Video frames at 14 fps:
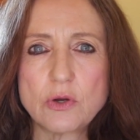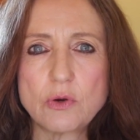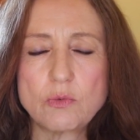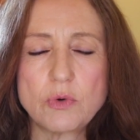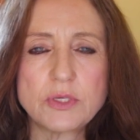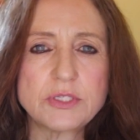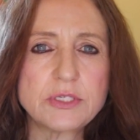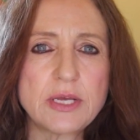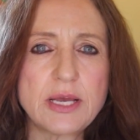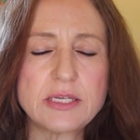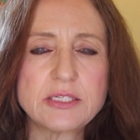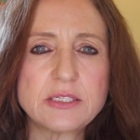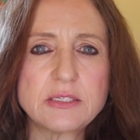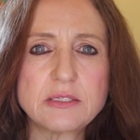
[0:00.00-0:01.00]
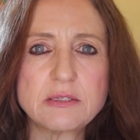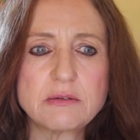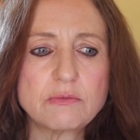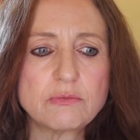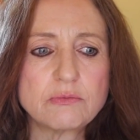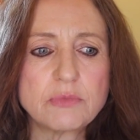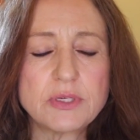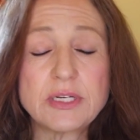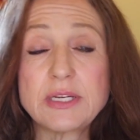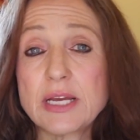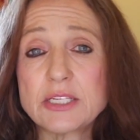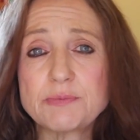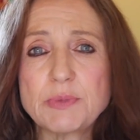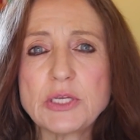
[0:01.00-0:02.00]
what it
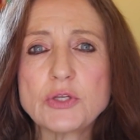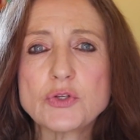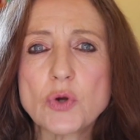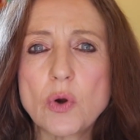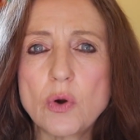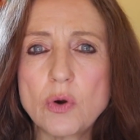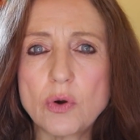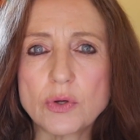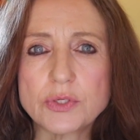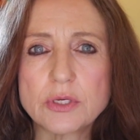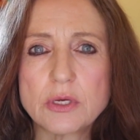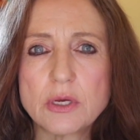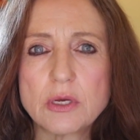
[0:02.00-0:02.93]
has been taught